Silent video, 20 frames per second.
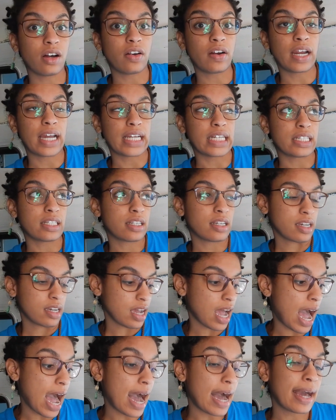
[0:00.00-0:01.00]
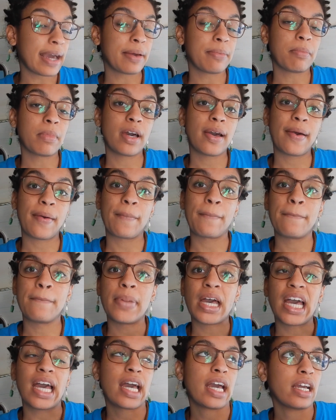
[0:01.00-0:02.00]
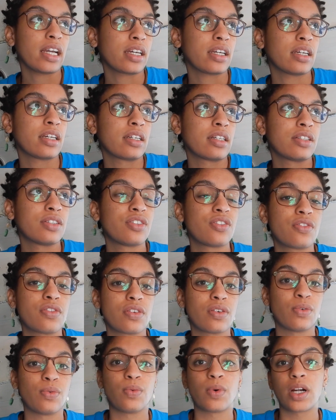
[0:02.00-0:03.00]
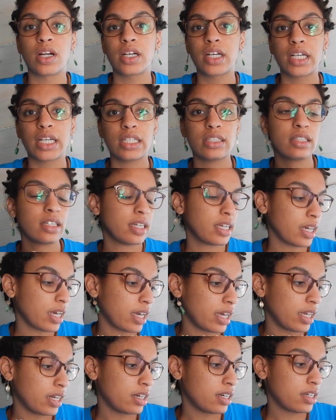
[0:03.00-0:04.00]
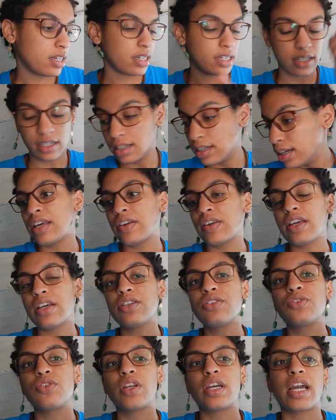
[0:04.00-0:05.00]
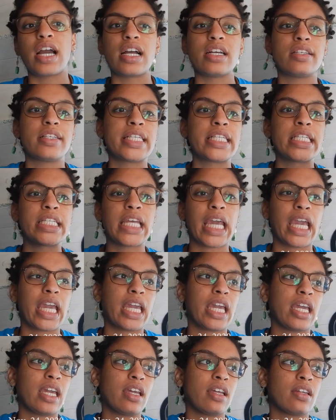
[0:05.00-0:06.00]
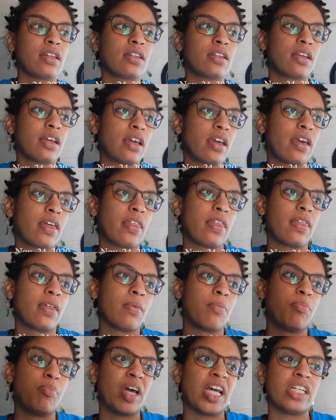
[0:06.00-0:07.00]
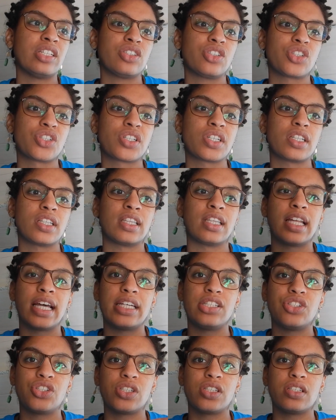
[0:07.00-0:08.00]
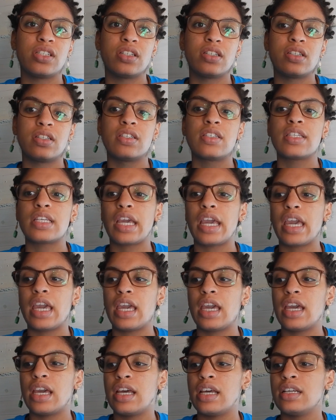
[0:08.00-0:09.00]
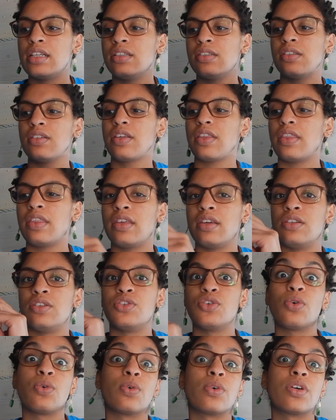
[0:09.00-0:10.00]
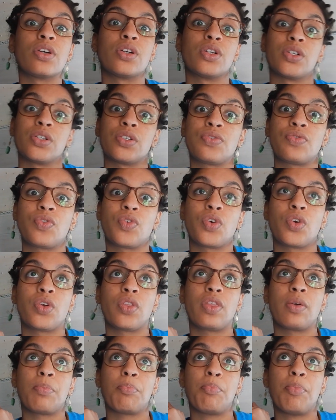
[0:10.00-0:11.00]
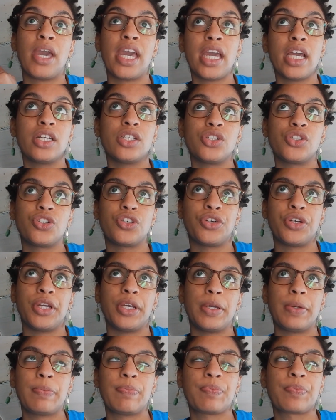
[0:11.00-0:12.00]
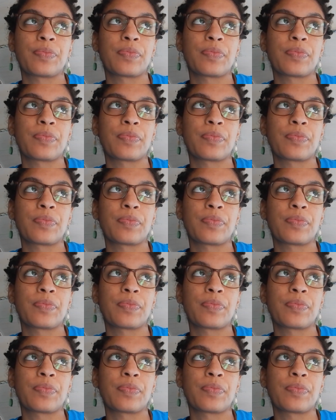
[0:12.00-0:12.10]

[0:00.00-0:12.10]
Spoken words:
All right, I'm back to work again. Now yesterday I stained the bench ledges and the doors for the pantry.